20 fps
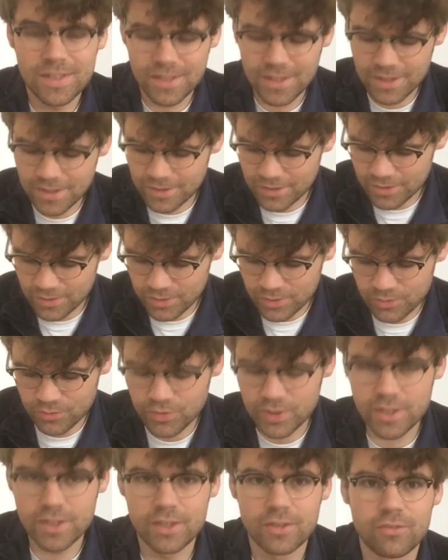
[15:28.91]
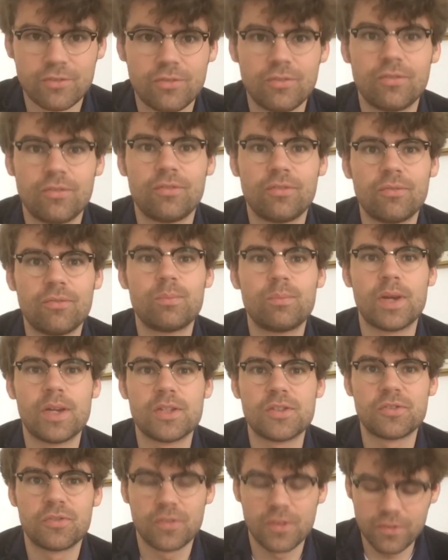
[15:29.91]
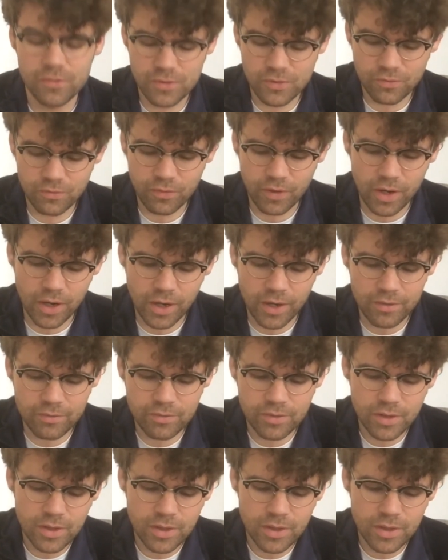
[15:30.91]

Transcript: Here you read on page 55.